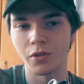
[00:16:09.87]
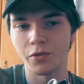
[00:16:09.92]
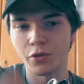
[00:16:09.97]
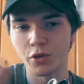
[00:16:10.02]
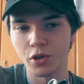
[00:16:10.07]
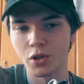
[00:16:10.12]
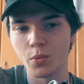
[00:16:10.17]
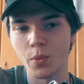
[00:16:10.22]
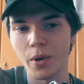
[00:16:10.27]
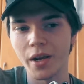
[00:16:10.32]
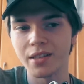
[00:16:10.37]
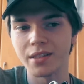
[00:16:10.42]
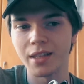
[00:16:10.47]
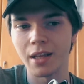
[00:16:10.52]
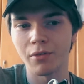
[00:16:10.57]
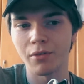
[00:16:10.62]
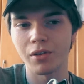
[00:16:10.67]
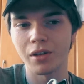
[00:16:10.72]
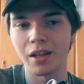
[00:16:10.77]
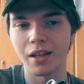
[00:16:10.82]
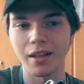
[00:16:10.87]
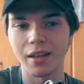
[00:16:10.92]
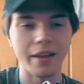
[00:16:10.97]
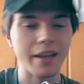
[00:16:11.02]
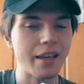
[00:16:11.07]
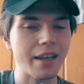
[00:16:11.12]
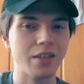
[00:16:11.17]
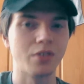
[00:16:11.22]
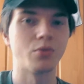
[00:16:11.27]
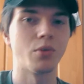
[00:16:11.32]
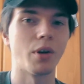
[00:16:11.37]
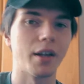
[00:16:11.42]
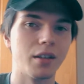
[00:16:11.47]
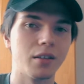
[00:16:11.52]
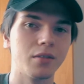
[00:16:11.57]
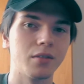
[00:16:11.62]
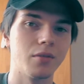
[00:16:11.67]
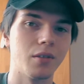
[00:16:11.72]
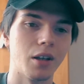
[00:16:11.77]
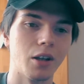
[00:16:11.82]
the first way is definitely he is
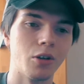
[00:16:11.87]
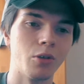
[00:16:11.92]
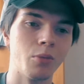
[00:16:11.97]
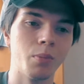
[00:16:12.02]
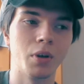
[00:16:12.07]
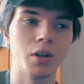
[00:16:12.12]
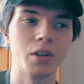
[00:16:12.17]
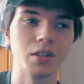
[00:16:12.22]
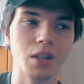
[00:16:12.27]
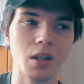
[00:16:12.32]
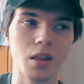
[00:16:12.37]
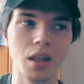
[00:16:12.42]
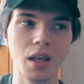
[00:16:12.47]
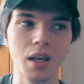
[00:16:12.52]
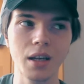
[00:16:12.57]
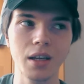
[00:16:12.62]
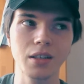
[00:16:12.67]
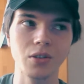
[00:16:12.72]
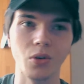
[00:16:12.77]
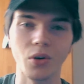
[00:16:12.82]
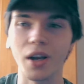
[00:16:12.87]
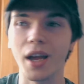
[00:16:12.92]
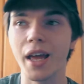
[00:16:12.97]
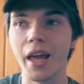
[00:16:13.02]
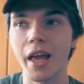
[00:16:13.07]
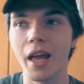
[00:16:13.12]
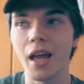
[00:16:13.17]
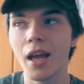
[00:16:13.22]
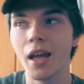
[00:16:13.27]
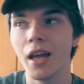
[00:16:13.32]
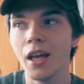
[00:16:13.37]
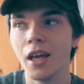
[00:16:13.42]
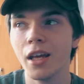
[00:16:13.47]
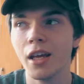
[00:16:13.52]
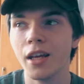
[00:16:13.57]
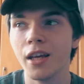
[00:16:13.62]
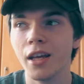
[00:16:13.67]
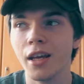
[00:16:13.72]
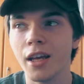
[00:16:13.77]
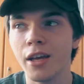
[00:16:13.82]
right you know because the thing is okay
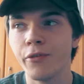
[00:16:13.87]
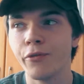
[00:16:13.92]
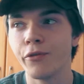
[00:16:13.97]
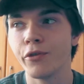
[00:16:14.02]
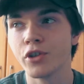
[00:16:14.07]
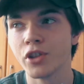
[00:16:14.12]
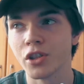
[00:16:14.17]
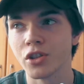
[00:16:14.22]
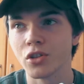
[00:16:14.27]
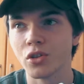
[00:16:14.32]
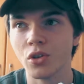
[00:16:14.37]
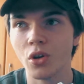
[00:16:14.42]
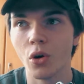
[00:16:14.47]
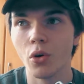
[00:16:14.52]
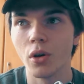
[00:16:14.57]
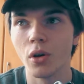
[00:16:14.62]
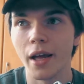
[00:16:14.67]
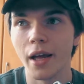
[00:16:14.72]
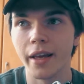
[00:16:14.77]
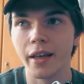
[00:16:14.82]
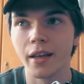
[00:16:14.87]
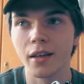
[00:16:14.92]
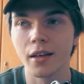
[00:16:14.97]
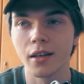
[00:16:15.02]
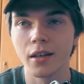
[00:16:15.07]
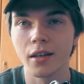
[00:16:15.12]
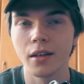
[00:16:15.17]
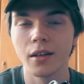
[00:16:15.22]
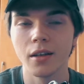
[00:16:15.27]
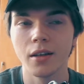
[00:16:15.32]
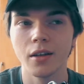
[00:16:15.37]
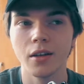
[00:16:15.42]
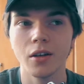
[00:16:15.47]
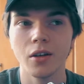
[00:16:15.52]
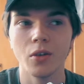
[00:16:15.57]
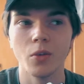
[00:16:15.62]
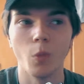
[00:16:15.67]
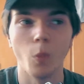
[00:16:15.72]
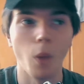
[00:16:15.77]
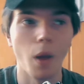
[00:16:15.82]
if you just know like
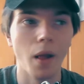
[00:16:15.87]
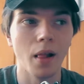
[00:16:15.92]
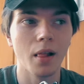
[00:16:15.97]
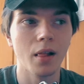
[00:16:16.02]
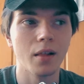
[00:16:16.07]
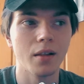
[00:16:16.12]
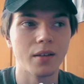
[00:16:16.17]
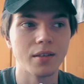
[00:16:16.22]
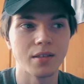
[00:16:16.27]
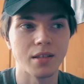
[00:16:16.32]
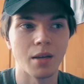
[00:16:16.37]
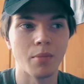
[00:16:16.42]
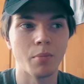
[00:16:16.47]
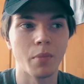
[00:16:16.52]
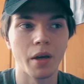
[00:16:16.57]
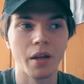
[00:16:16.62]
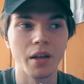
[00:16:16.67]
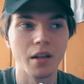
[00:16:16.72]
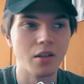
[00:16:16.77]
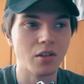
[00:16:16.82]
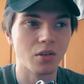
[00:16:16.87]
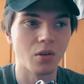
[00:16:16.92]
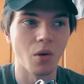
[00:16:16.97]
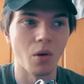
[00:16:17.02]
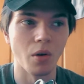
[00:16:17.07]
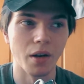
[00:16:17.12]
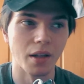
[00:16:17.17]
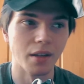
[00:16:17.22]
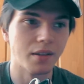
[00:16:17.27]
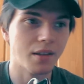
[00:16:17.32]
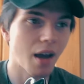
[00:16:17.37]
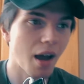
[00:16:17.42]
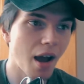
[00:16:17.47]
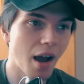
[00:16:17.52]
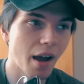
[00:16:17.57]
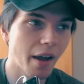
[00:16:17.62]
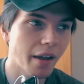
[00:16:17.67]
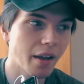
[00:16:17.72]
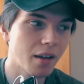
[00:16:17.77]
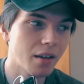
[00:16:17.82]
well somebody's gonna
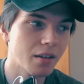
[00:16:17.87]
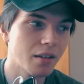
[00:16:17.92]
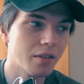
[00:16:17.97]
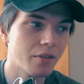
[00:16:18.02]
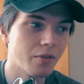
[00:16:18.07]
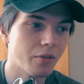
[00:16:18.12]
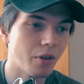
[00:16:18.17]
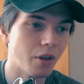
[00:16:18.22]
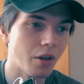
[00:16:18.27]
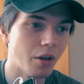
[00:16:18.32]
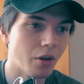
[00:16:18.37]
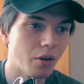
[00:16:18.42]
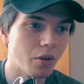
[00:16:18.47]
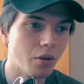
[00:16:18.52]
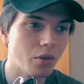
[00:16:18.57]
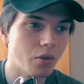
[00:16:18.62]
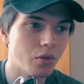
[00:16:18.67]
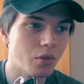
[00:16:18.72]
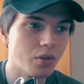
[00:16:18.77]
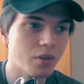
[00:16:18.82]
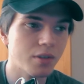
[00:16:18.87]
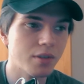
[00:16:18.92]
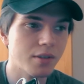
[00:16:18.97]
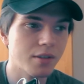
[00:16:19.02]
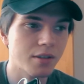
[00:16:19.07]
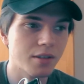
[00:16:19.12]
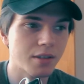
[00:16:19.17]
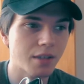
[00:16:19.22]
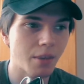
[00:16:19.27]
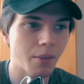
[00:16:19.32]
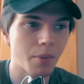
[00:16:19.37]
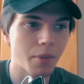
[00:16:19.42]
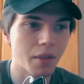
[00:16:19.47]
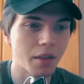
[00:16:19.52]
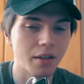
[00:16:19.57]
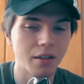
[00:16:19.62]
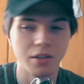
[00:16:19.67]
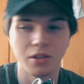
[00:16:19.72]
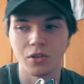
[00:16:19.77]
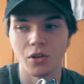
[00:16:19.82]
die you know
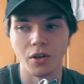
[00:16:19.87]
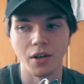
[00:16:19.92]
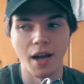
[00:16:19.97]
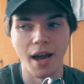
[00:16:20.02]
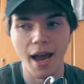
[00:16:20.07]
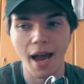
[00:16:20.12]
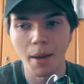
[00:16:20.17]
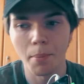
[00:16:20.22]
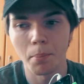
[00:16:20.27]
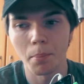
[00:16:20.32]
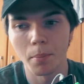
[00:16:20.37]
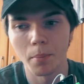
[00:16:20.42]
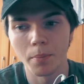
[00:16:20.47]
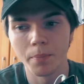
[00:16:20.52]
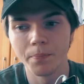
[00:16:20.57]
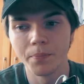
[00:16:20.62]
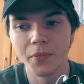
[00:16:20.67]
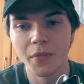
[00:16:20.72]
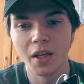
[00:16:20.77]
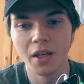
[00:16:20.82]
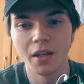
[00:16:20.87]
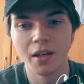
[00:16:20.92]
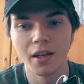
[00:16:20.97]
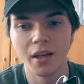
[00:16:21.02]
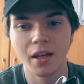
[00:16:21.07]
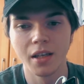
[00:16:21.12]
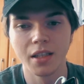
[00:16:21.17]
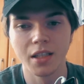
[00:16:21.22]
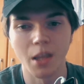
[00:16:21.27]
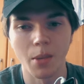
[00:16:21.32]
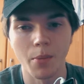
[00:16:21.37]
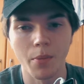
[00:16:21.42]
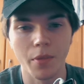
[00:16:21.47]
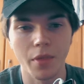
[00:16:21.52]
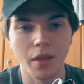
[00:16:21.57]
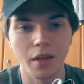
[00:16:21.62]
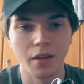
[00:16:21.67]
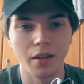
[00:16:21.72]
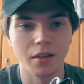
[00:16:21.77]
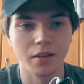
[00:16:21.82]
something is gonna happen some
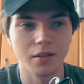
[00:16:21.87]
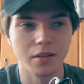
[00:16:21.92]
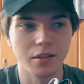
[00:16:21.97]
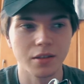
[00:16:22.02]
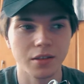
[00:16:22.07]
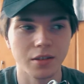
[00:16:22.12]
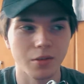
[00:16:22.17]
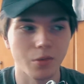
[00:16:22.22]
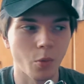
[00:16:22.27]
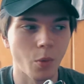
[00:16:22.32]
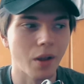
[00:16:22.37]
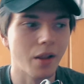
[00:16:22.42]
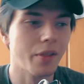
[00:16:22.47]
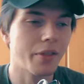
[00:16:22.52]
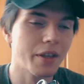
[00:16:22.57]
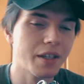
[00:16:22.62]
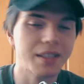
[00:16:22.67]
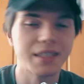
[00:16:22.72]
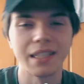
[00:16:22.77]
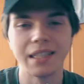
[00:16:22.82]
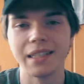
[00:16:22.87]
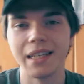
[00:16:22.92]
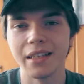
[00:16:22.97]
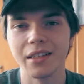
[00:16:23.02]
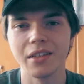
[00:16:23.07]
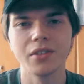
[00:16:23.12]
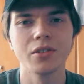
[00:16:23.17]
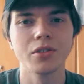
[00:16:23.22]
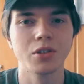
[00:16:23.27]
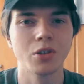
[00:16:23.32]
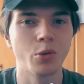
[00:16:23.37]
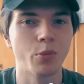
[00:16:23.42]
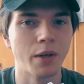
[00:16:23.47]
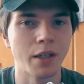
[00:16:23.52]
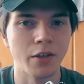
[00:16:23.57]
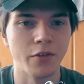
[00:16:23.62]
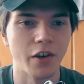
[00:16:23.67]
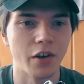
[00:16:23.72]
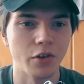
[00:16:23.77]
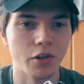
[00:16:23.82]
things well this and that you know so
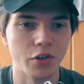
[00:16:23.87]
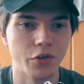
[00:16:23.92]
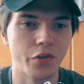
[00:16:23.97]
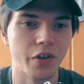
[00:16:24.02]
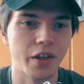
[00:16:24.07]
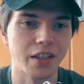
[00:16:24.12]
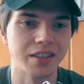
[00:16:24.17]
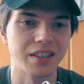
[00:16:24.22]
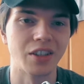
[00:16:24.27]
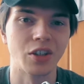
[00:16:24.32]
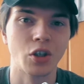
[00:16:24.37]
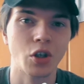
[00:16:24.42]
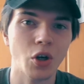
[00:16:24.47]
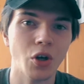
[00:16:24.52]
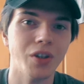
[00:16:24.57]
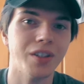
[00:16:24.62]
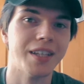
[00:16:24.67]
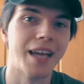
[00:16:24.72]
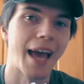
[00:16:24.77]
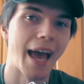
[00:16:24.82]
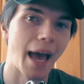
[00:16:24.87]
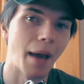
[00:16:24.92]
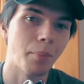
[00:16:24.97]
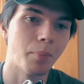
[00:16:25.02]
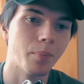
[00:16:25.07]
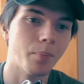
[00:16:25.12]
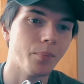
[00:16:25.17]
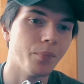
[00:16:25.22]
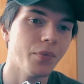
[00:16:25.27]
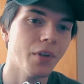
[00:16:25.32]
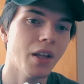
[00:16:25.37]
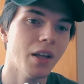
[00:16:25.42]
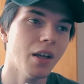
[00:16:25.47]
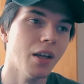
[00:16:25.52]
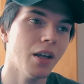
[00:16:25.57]
many various things that could happen